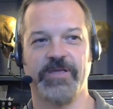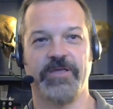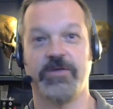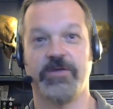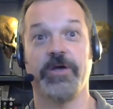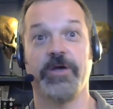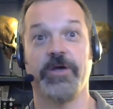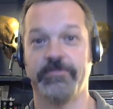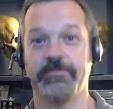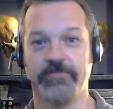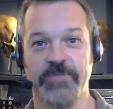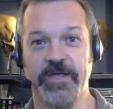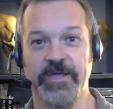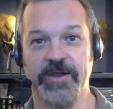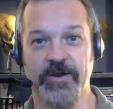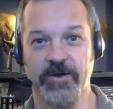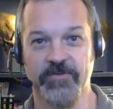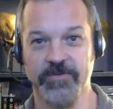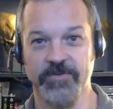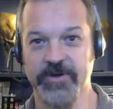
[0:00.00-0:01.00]
Good,
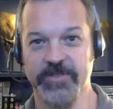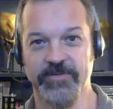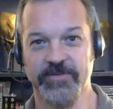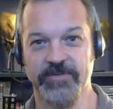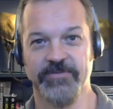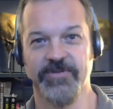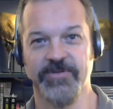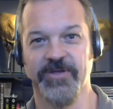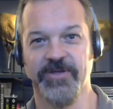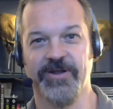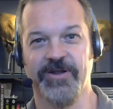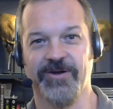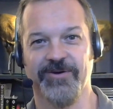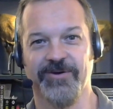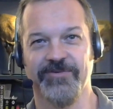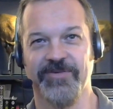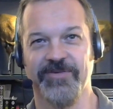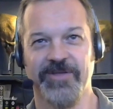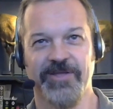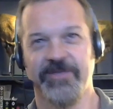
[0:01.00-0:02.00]
get it over with. You
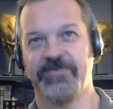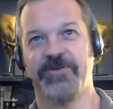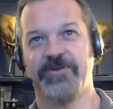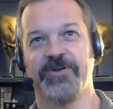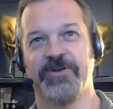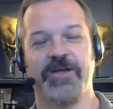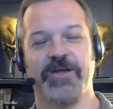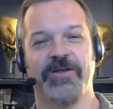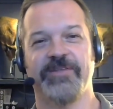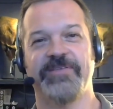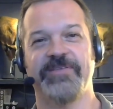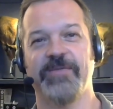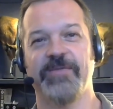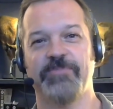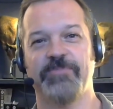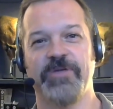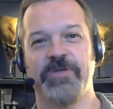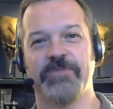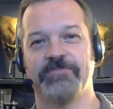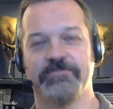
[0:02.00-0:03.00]
know, if you're here to
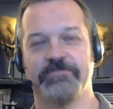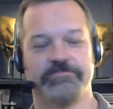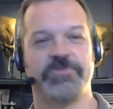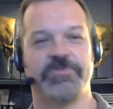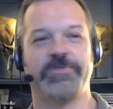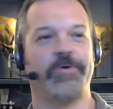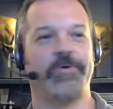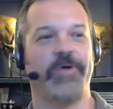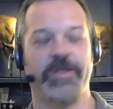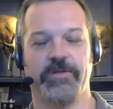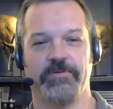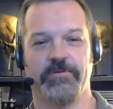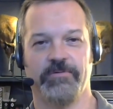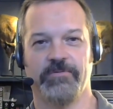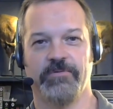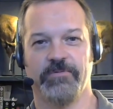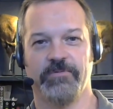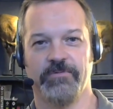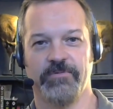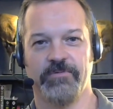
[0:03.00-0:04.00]
take me, do it.
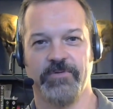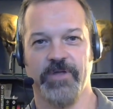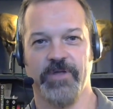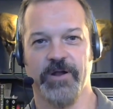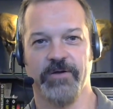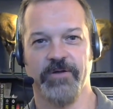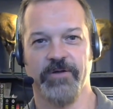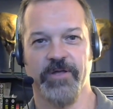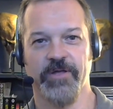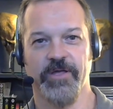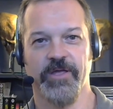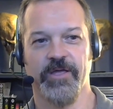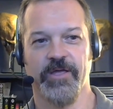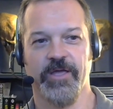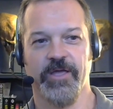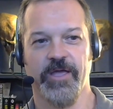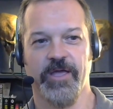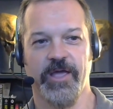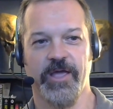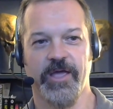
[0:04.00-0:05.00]
You know,
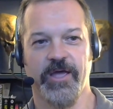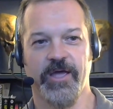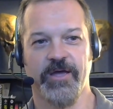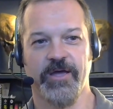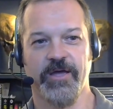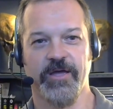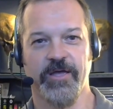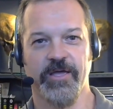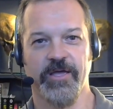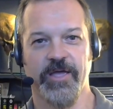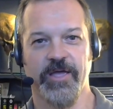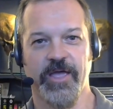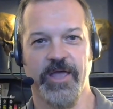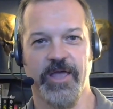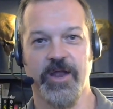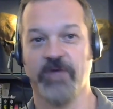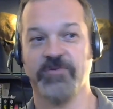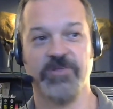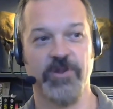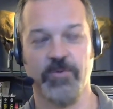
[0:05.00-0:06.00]

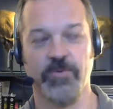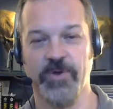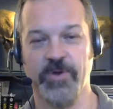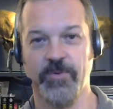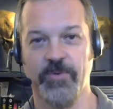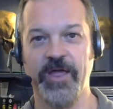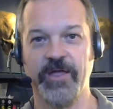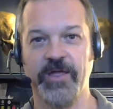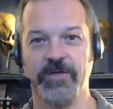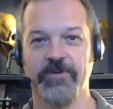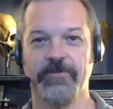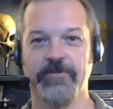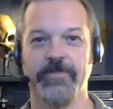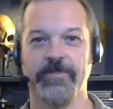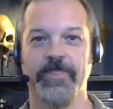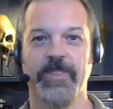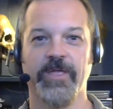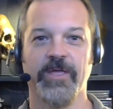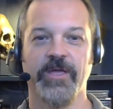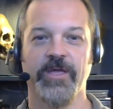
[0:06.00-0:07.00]
and all of a sudden it went away.
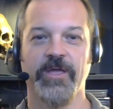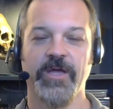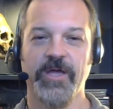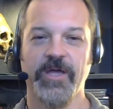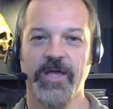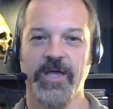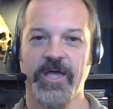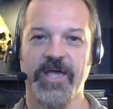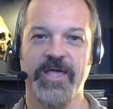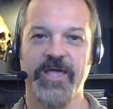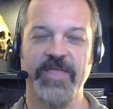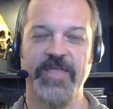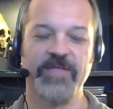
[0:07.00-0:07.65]
And